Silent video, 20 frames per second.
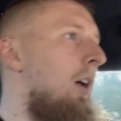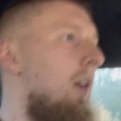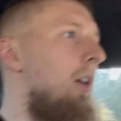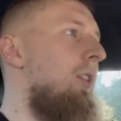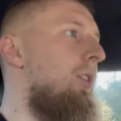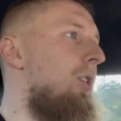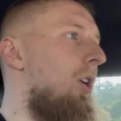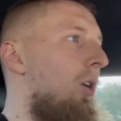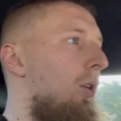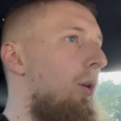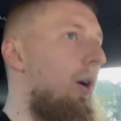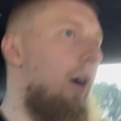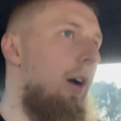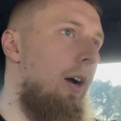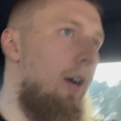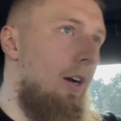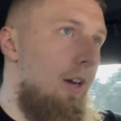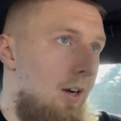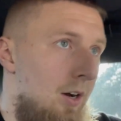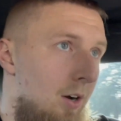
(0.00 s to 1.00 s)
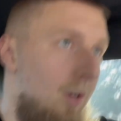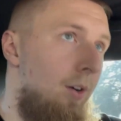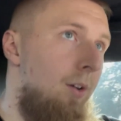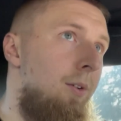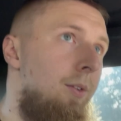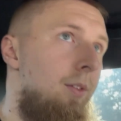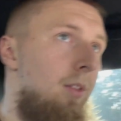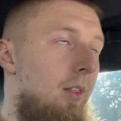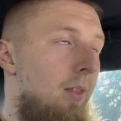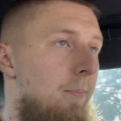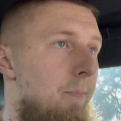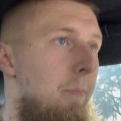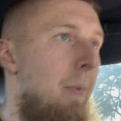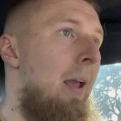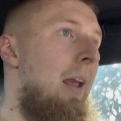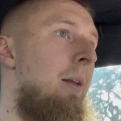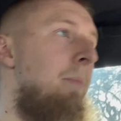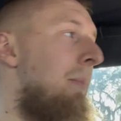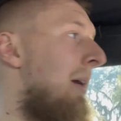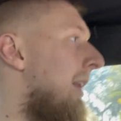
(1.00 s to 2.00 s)
So the
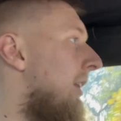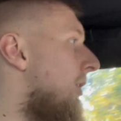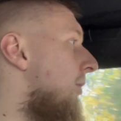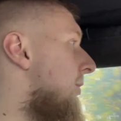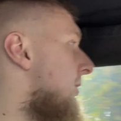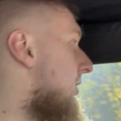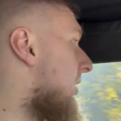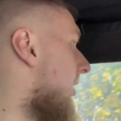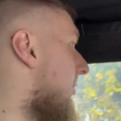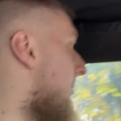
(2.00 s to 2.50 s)
main menu is going to